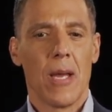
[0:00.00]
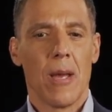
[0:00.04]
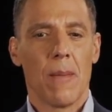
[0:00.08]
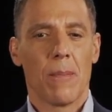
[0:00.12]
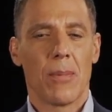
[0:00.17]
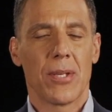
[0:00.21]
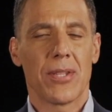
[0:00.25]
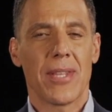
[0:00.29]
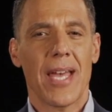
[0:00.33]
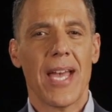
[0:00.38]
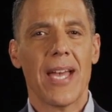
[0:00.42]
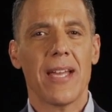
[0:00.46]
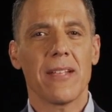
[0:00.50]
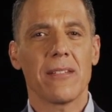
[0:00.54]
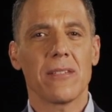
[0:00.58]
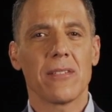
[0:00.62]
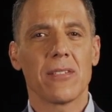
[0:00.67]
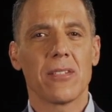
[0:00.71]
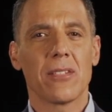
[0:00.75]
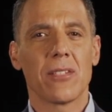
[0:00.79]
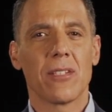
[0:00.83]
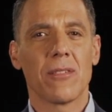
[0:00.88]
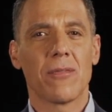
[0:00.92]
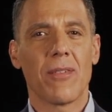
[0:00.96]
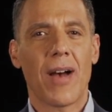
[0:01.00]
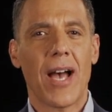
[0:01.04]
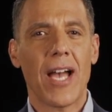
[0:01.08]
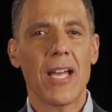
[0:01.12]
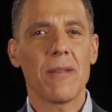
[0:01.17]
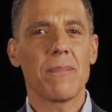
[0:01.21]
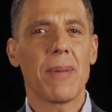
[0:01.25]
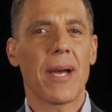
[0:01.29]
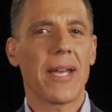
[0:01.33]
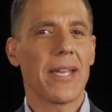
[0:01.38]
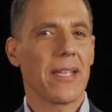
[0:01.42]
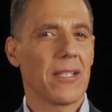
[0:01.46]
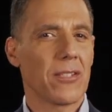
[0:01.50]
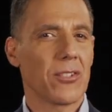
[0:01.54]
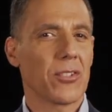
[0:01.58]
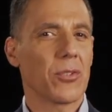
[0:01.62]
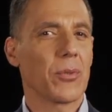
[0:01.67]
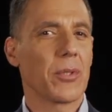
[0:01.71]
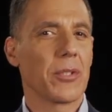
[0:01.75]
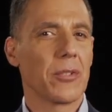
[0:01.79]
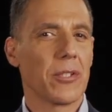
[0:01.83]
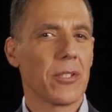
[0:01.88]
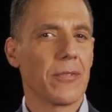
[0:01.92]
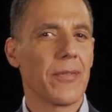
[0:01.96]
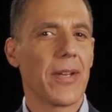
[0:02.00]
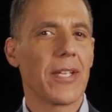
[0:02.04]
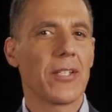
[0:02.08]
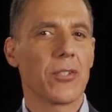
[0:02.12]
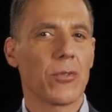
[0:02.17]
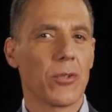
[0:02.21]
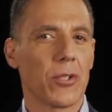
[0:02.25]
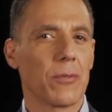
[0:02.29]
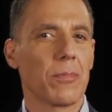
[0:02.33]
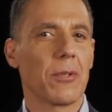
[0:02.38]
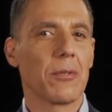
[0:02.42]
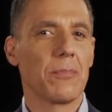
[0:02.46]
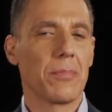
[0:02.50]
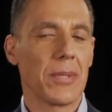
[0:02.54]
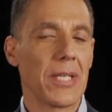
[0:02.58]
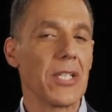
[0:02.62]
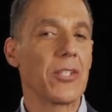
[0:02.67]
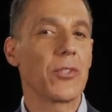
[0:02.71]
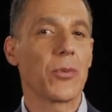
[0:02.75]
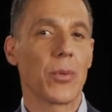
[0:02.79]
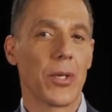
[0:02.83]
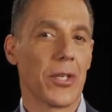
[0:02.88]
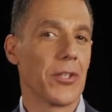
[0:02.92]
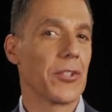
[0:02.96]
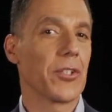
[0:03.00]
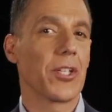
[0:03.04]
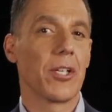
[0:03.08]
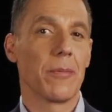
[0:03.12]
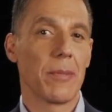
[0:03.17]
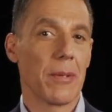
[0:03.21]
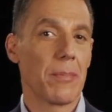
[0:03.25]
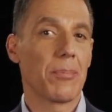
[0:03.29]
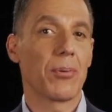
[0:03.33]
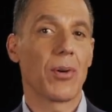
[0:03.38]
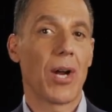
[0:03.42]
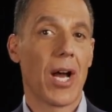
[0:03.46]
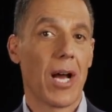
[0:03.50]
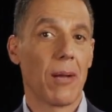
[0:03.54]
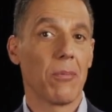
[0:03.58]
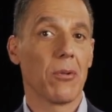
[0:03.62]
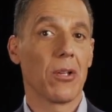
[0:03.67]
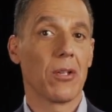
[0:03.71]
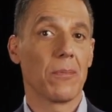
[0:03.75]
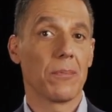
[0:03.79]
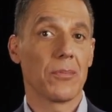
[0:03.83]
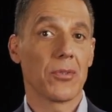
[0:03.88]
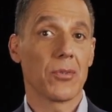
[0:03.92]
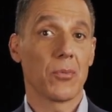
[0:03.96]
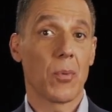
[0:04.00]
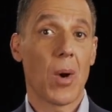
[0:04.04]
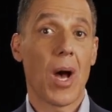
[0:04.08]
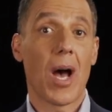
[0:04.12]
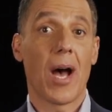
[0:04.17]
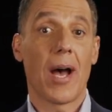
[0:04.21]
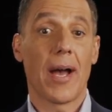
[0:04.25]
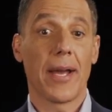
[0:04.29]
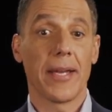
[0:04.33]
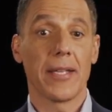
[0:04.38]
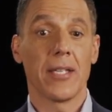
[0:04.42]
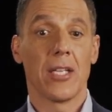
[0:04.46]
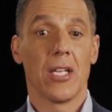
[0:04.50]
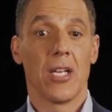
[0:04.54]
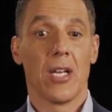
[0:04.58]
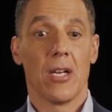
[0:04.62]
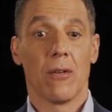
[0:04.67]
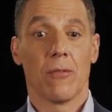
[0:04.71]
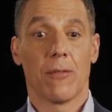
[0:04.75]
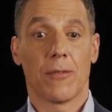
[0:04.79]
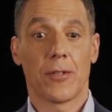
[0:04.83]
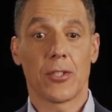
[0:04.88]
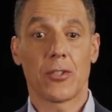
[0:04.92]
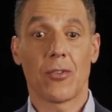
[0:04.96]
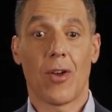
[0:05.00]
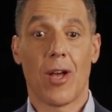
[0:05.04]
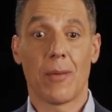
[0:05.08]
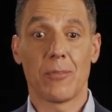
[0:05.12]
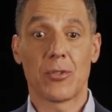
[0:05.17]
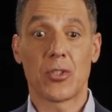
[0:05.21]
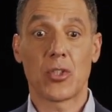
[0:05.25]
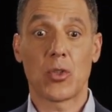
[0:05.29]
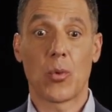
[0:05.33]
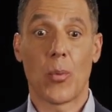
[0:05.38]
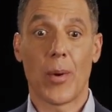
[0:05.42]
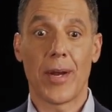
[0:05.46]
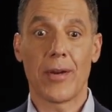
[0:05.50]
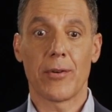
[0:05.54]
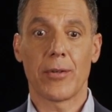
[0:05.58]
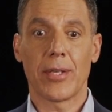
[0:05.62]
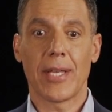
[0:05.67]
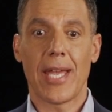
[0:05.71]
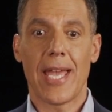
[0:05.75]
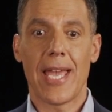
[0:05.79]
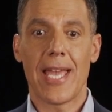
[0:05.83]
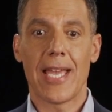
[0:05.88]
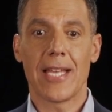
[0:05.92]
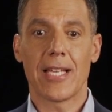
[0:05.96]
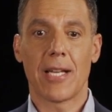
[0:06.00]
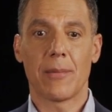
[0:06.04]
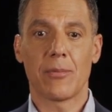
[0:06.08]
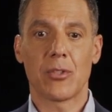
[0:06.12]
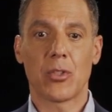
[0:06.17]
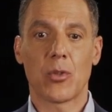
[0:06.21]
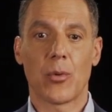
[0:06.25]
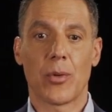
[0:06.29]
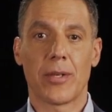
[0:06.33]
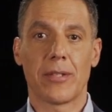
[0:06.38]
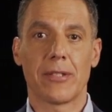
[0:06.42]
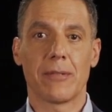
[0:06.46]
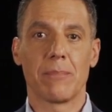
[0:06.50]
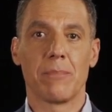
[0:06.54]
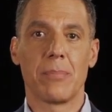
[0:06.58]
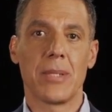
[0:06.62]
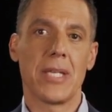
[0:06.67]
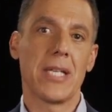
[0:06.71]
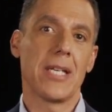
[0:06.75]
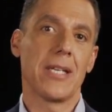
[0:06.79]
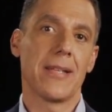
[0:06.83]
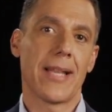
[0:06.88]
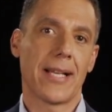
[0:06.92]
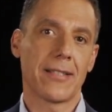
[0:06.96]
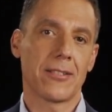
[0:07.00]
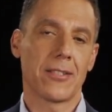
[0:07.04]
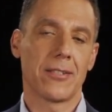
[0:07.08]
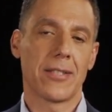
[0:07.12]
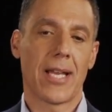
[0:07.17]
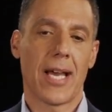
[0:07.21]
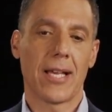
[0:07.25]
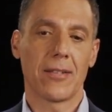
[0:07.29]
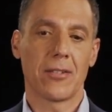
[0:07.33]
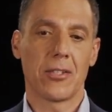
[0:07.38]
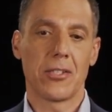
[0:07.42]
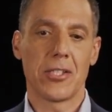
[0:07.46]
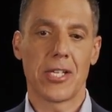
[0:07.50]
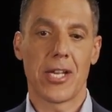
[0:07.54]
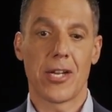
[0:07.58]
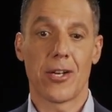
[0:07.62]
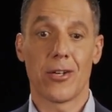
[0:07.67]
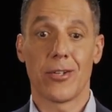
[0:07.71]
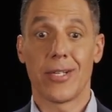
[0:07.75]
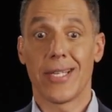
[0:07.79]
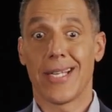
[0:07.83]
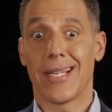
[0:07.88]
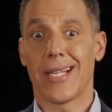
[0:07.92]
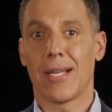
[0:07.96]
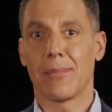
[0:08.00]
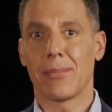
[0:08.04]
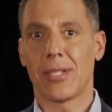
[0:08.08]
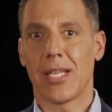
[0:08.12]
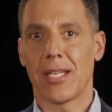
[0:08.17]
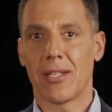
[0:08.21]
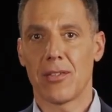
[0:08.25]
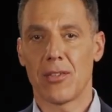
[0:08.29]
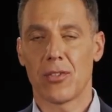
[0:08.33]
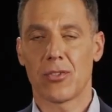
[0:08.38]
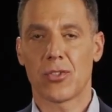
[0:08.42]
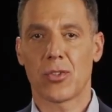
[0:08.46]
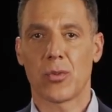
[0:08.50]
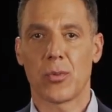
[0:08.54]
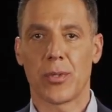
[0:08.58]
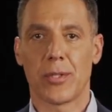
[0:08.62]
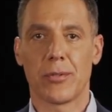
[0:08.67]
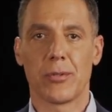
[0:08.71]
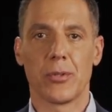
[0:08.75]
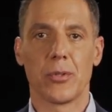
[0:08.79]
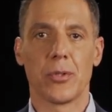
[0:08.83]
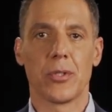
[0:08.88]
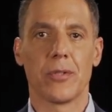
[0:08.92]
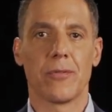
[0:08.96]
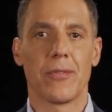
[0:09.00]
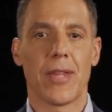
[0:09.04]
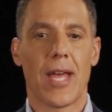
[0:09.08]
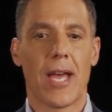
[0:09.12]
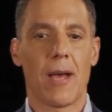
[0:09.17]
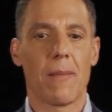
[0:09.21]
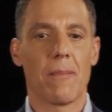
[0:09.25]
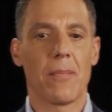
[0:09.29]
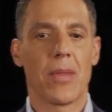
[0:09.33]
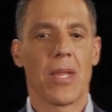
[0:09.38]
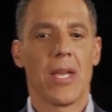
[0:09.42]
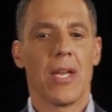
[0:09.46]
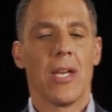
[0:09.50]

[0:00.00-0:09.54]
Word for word: But that divide by square root of a squared plus b squared is going to be problems. Why? Well, first of all, I'm squaring a and I'm squaring b. That's a nonlinearity, and I'm taking the square root of them.